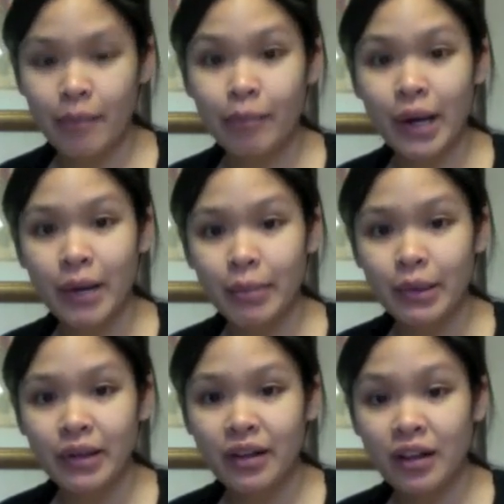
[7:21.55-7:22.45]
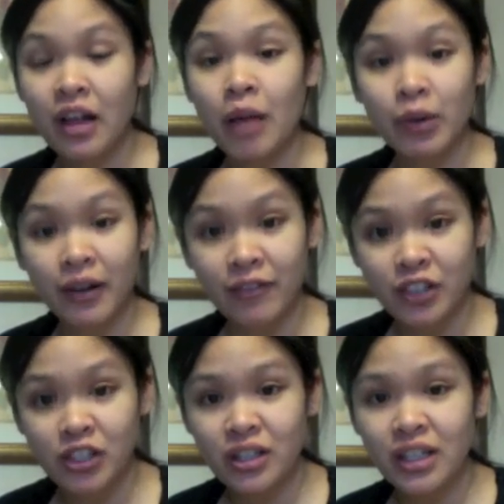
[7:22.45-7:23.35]
pump a lot more
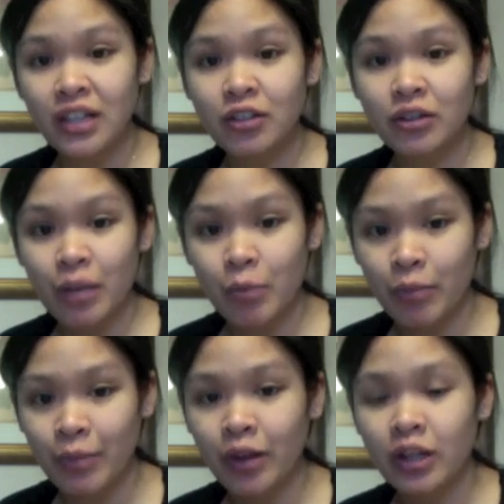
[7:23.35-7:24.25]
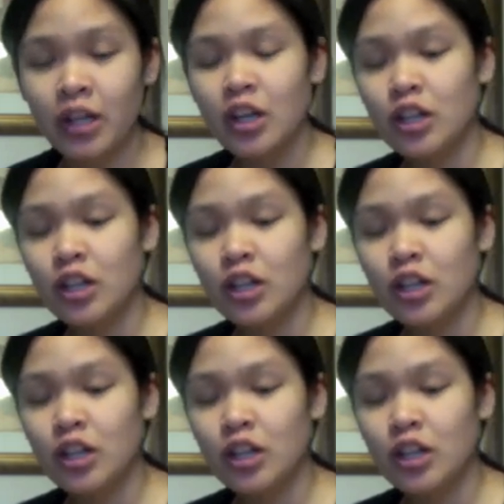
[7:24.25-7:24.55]
efficiently and you'll get more milk.